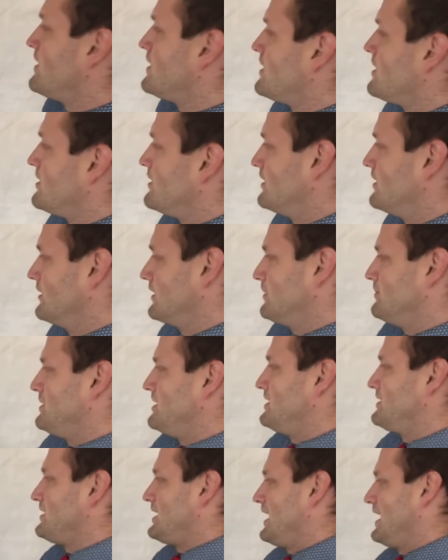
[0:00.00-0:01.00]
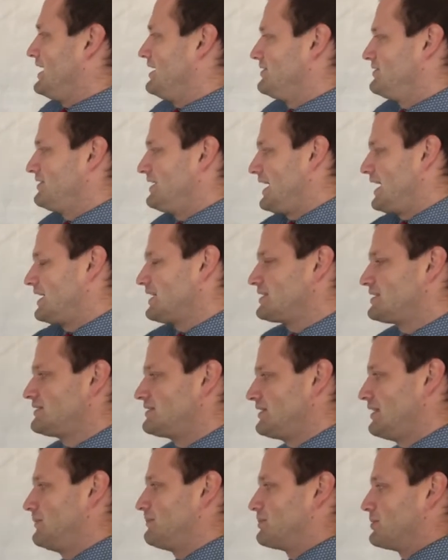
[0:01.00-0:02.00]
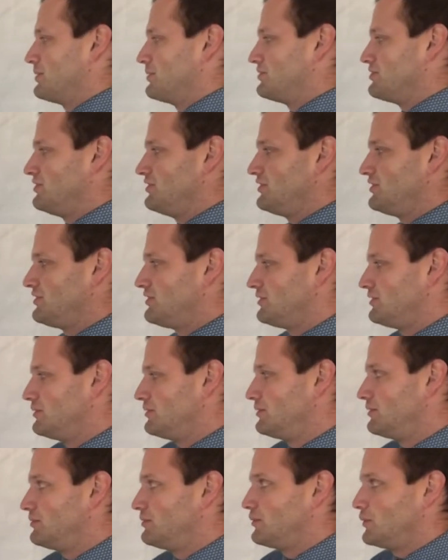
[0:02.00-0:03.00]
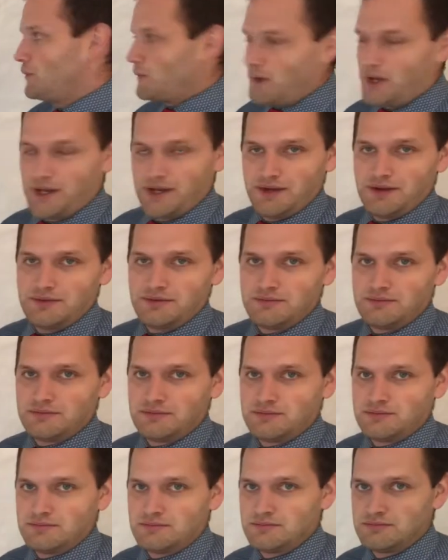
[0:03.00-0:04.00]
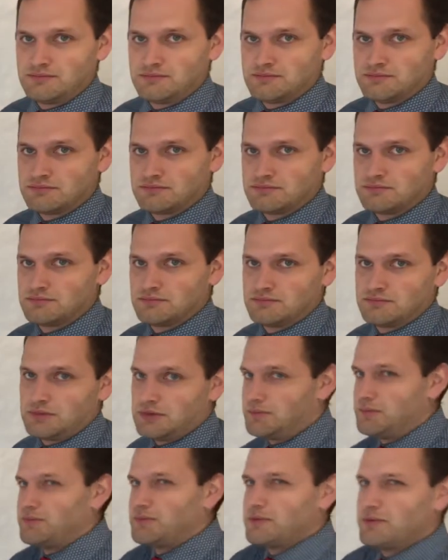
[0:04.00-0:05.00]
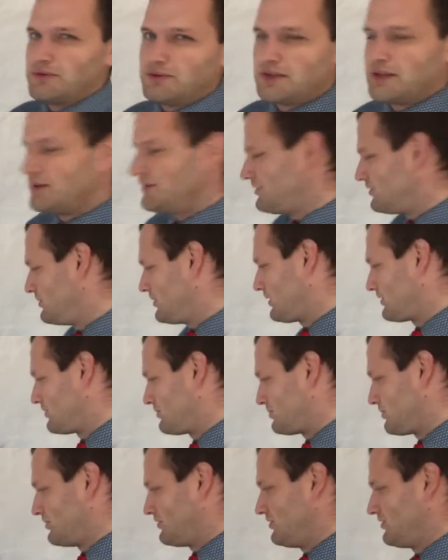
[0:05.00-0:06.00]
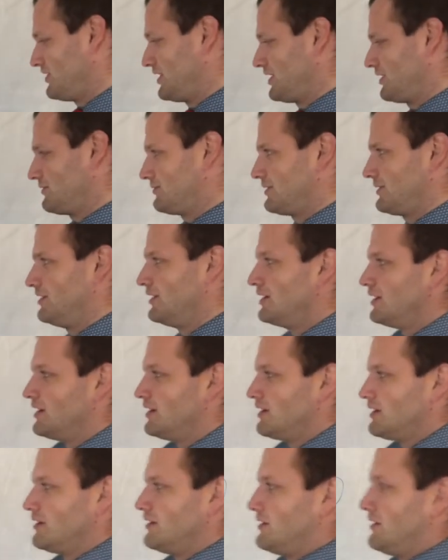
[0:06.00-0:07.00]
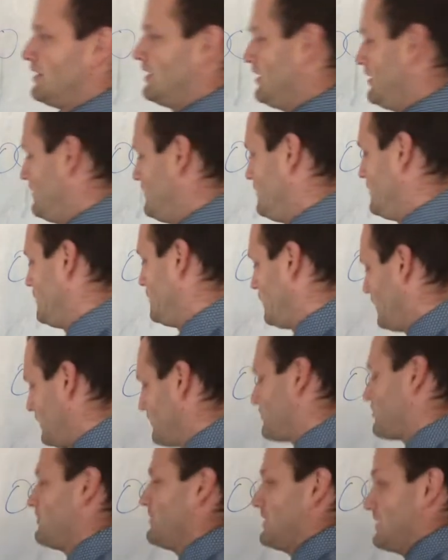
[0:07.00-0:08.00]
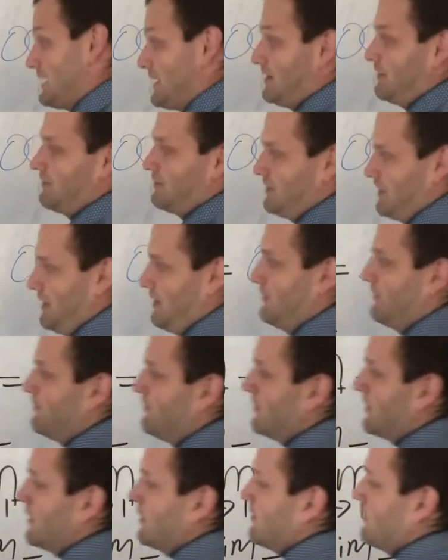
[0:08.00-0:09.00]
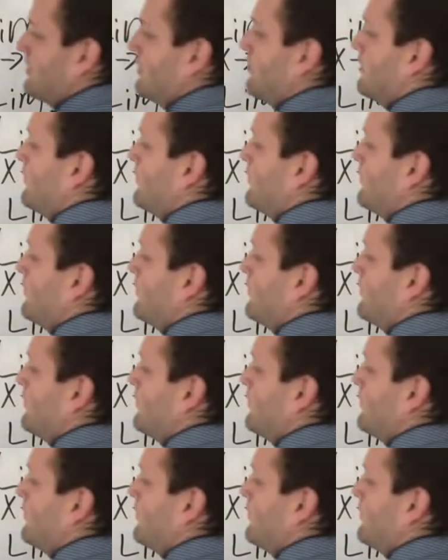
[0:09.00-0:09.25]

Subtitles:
The limit as x approaches 1. Well, before we do that, let's do x approaches -1. 1 from the negative side. Well,